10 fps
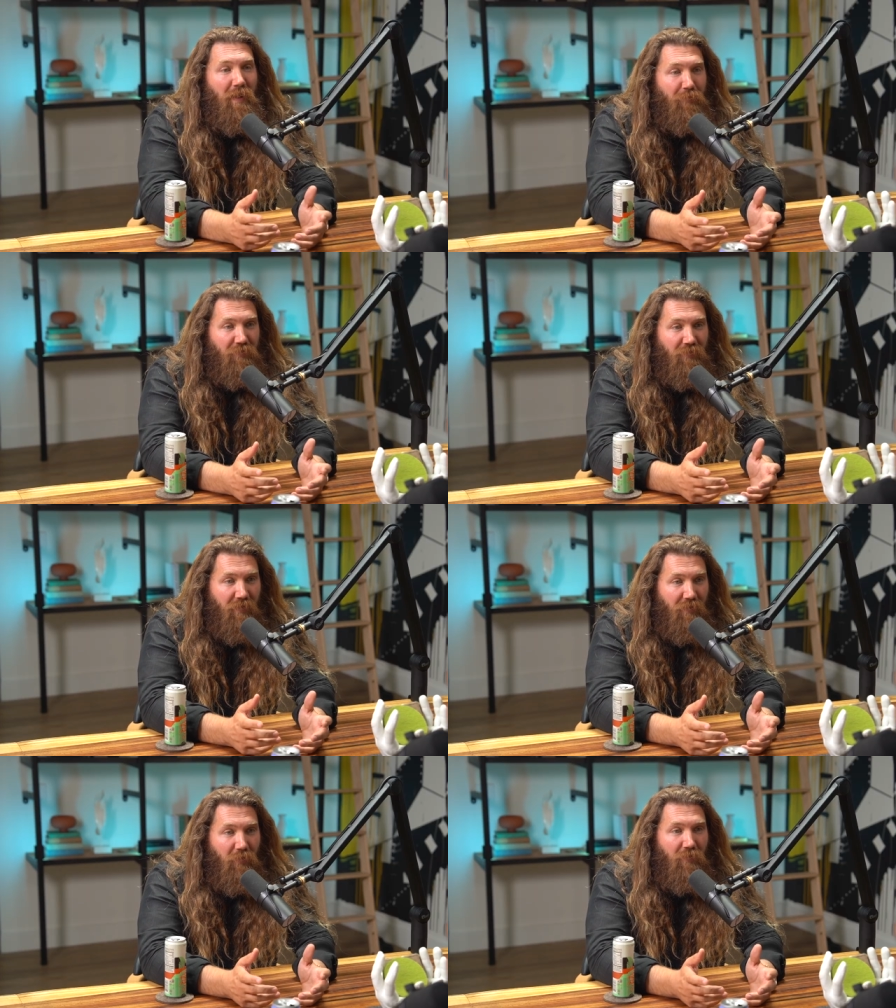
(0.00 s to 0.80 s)
the
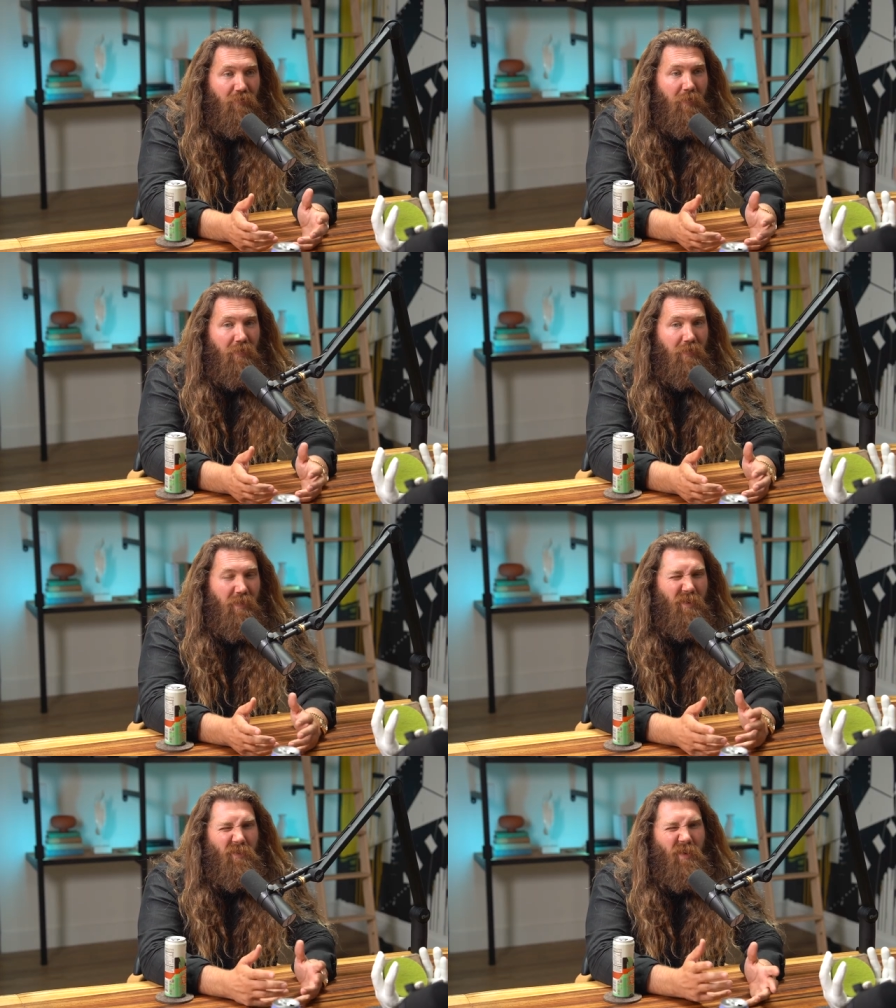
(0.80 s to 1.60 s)
opportunity to us about a
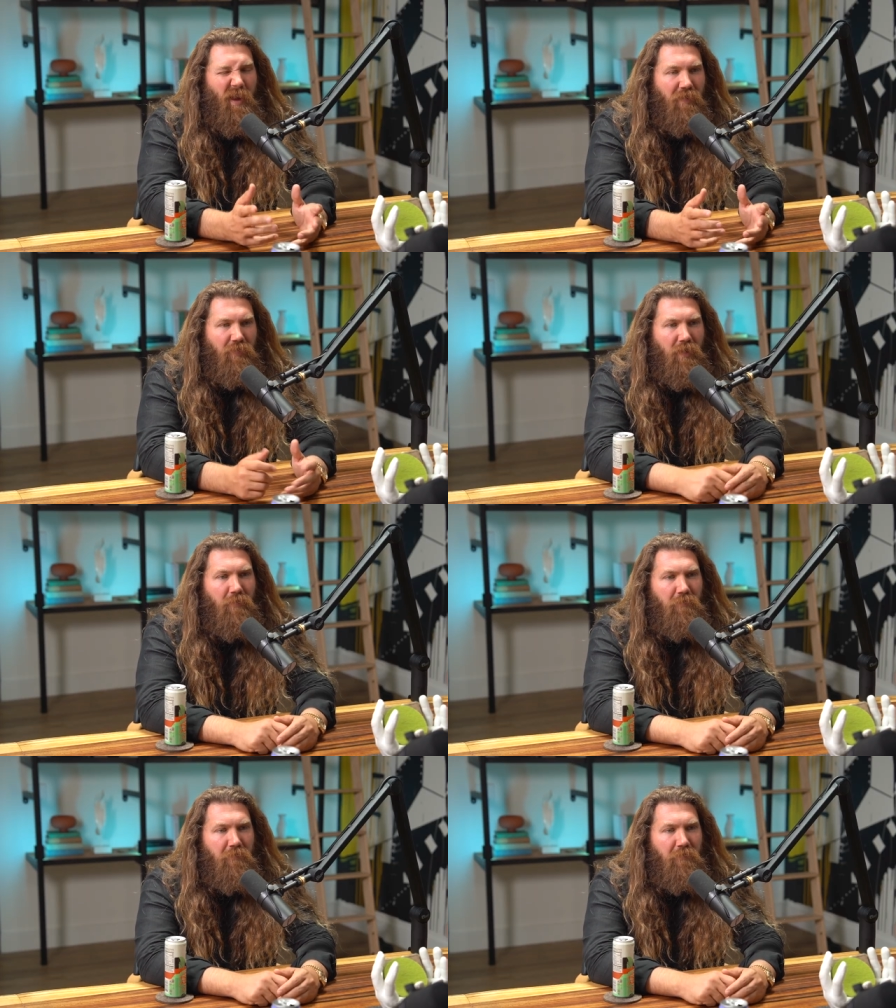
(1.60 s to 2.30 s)
year and a half ago.